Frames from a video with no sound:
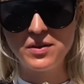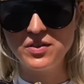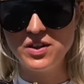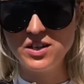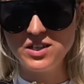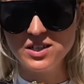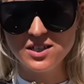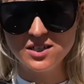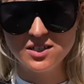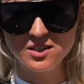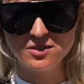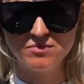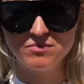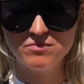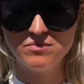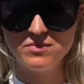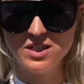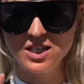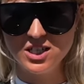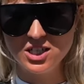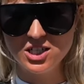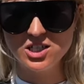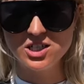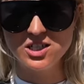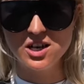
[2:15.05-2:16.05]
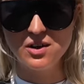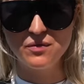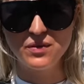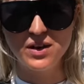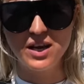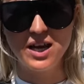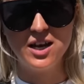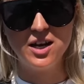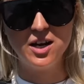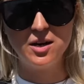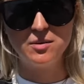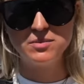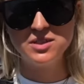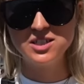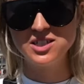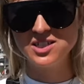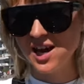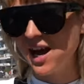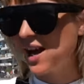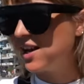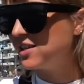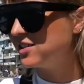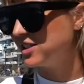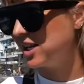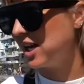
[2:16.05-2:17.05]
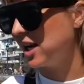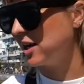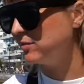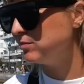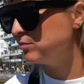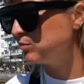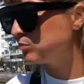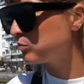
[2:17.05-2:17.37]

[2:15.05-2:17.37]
this is lovely, and I'm standing